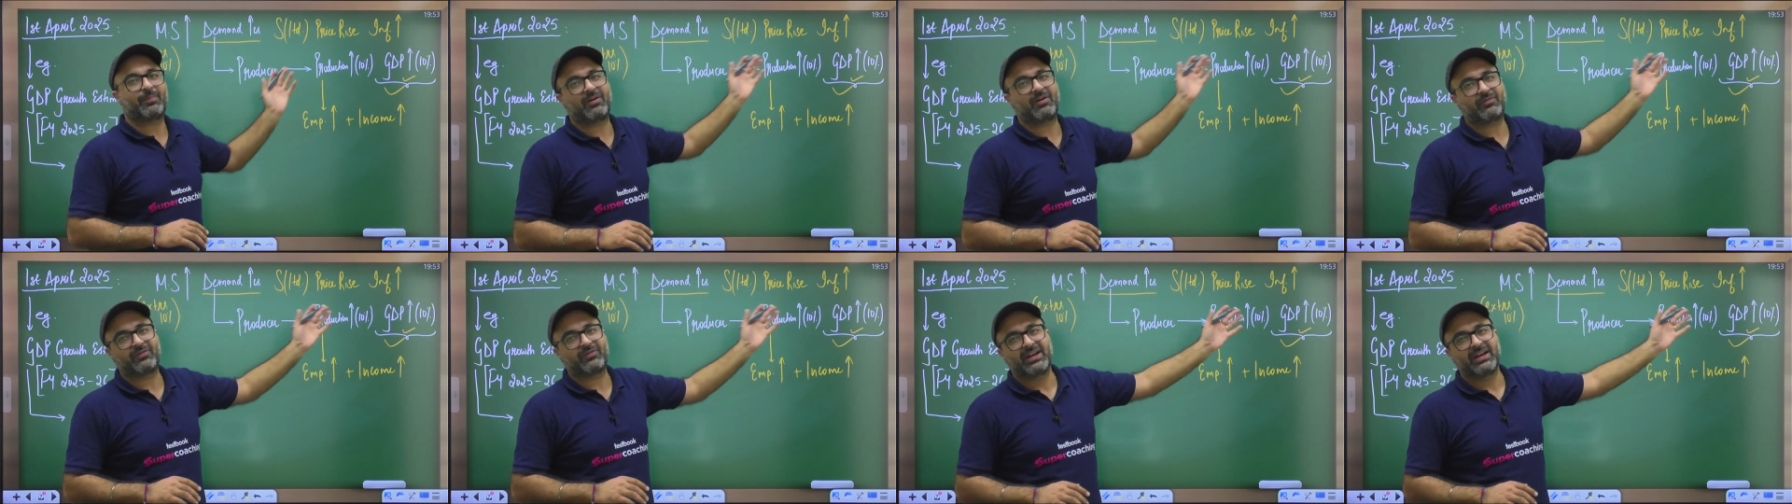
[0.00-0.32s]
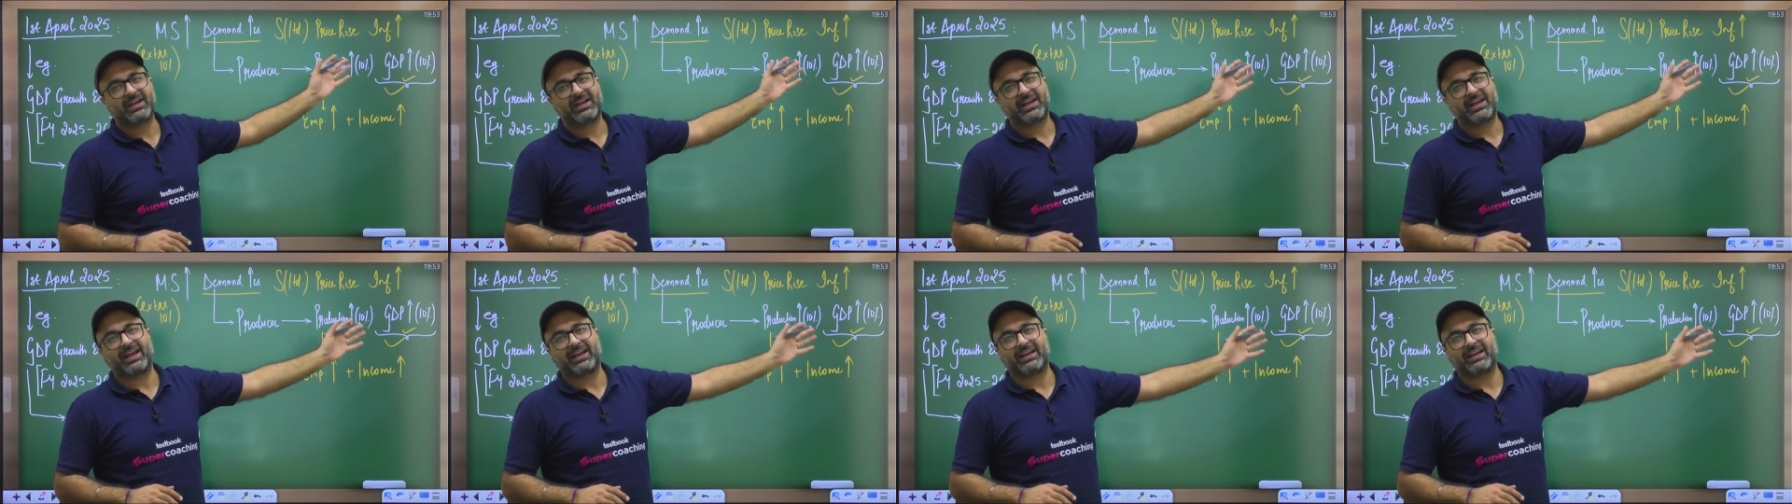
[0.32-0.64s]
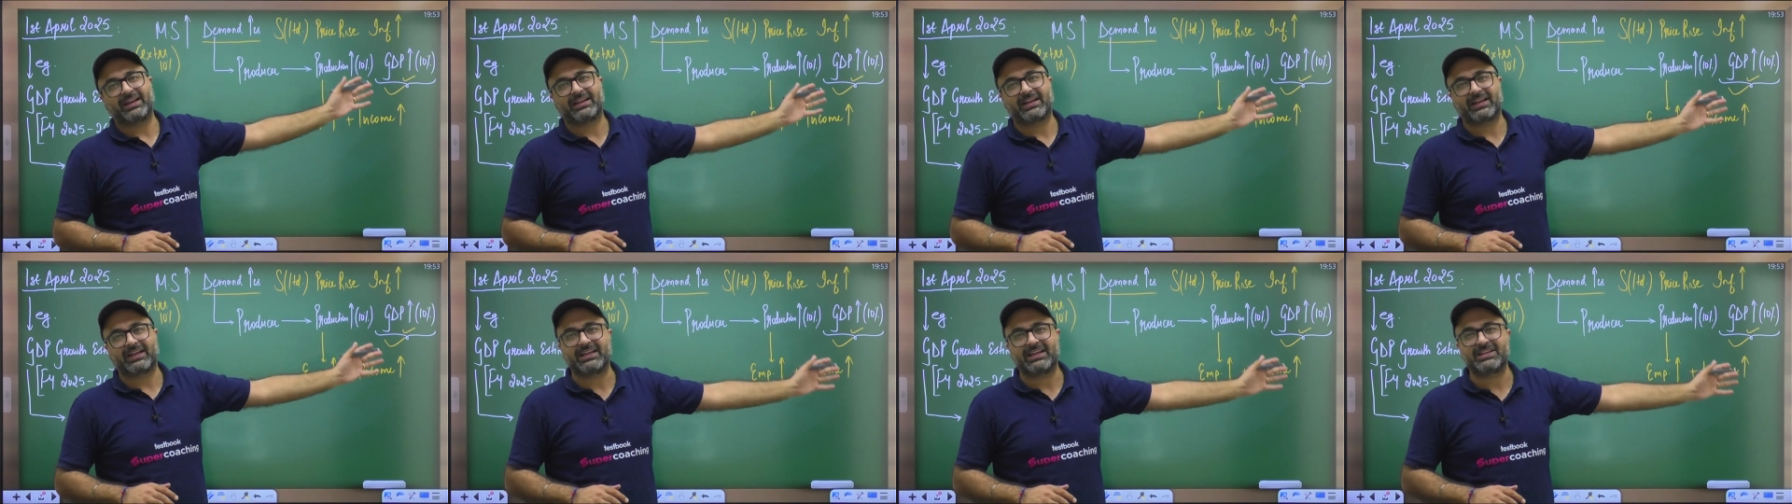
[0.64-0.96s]

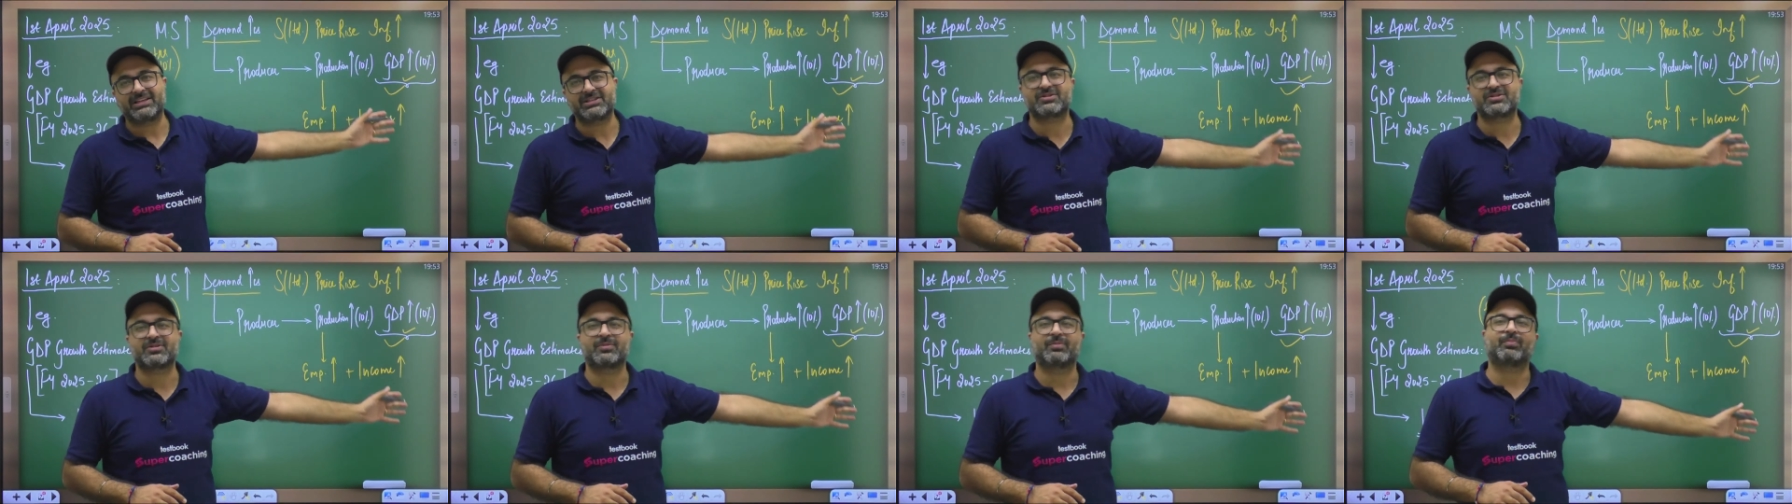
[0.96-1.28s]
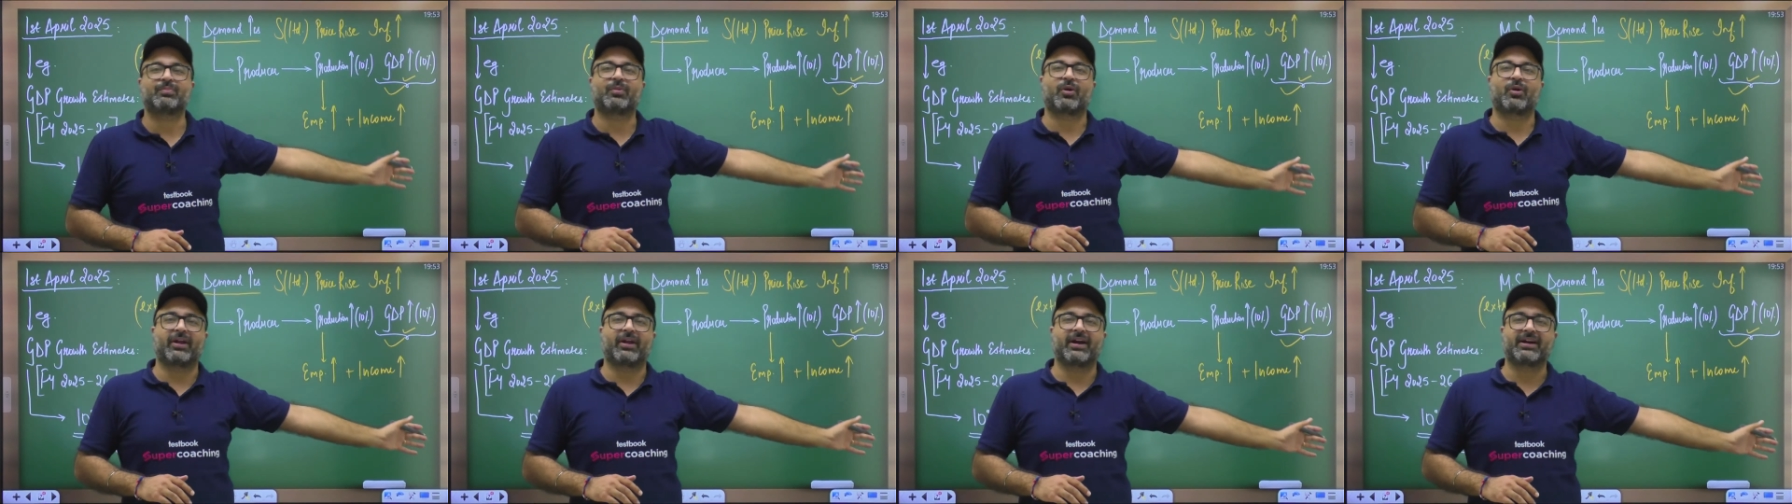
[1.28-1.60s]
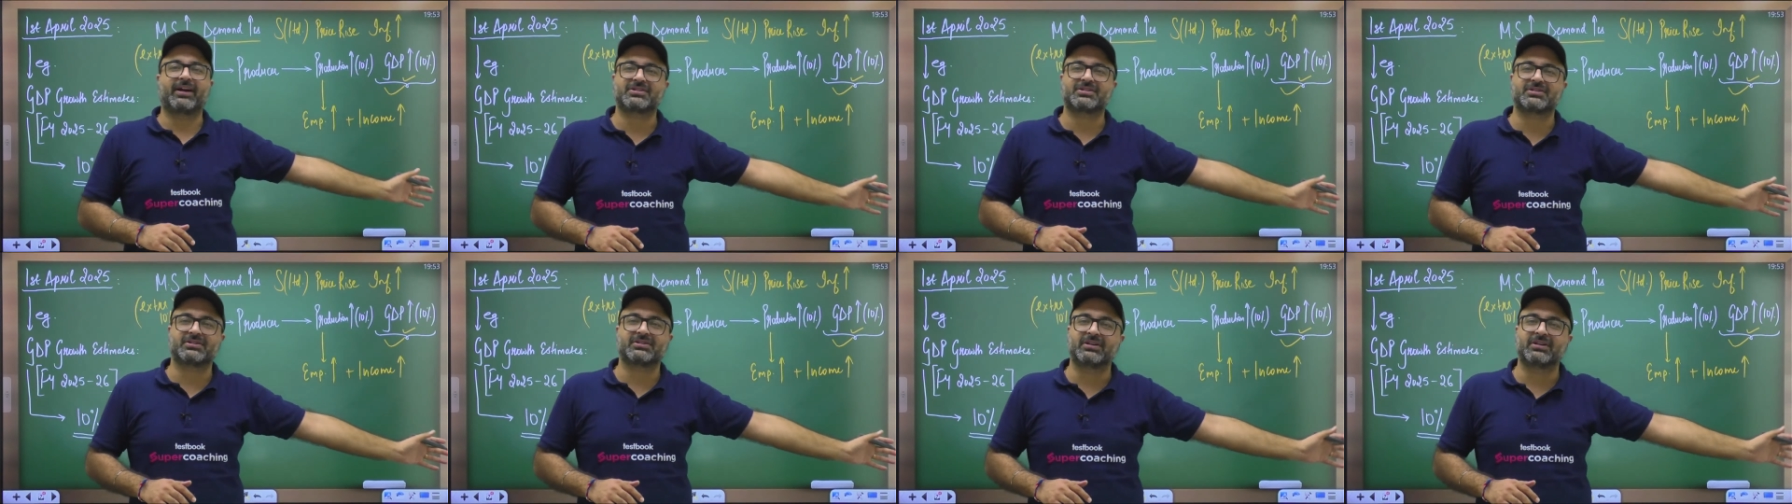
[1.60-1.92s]
increased production.
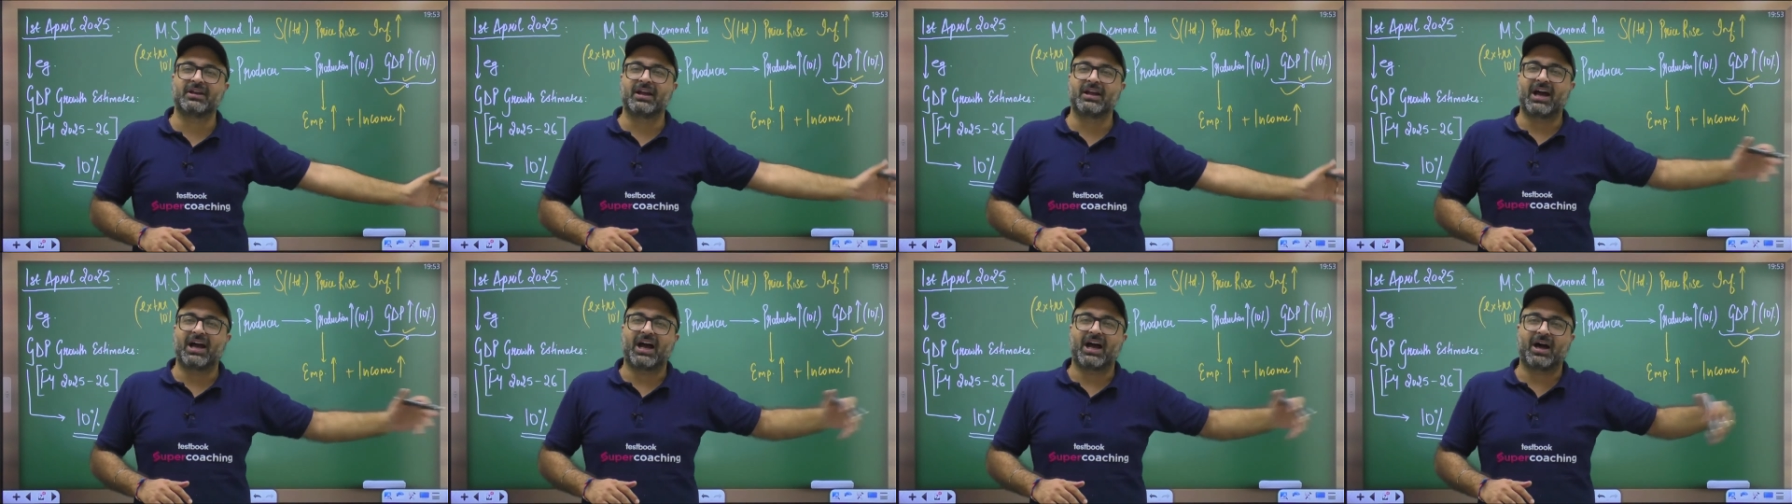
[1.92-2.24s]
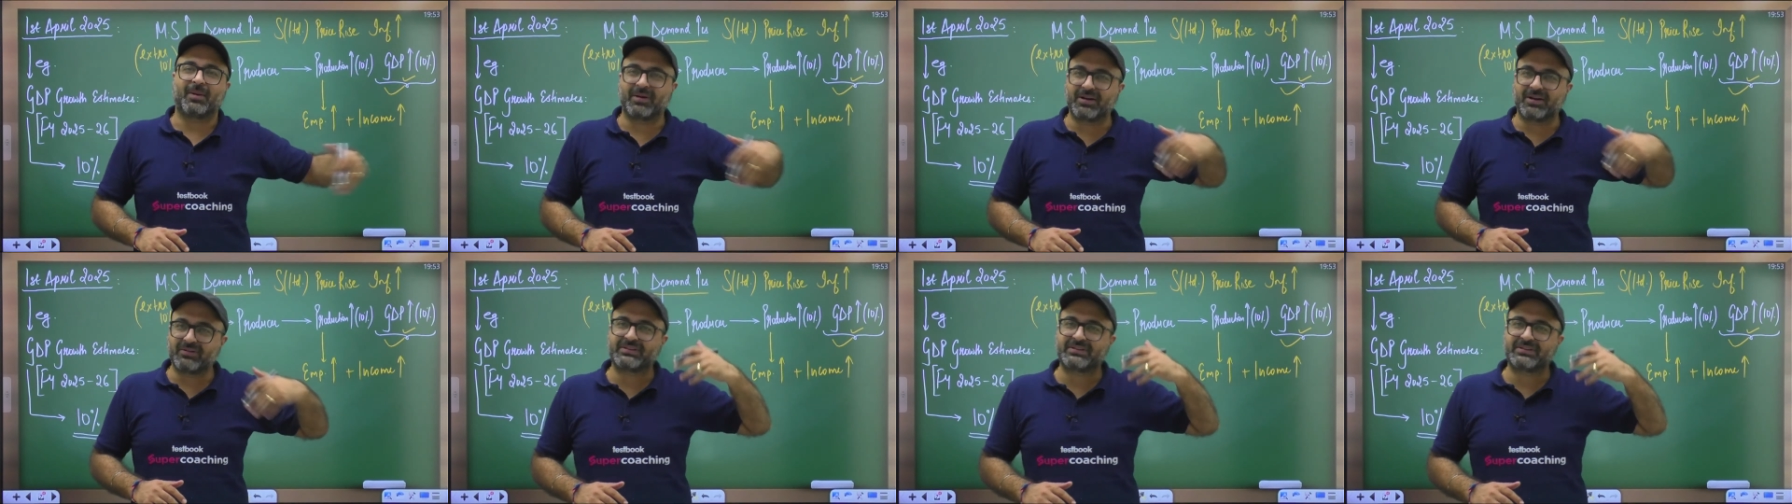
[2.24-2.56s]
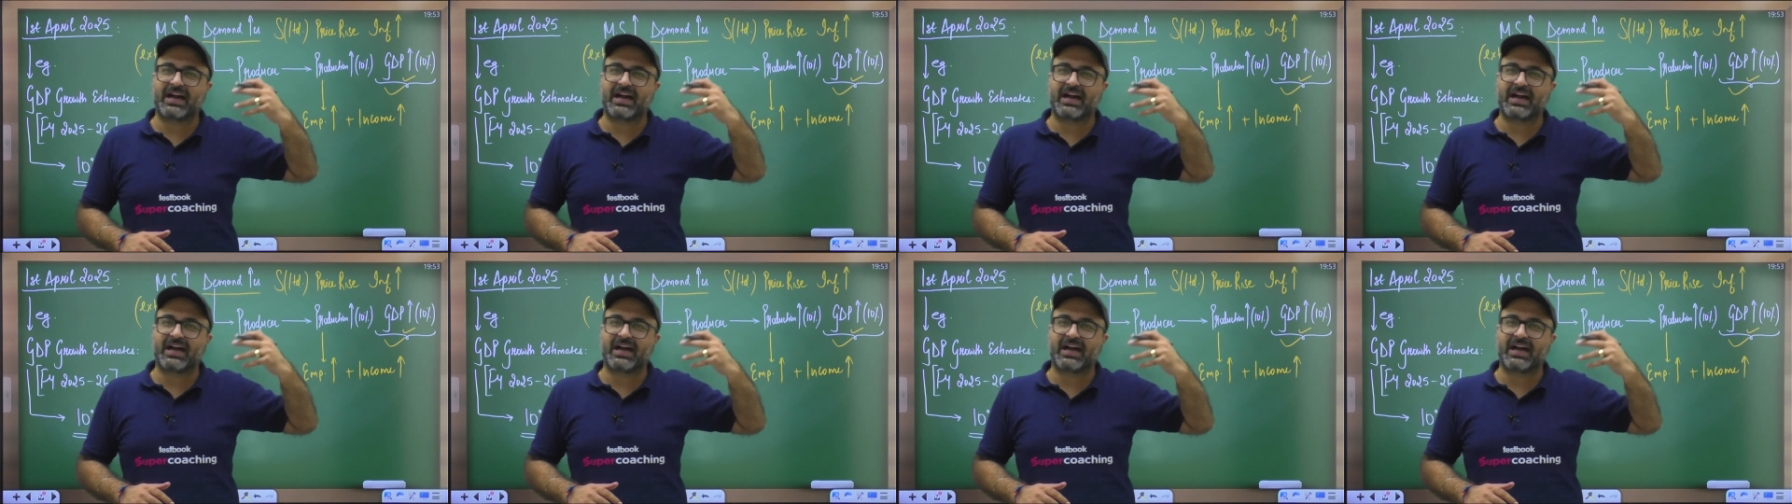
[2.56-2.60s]
Above that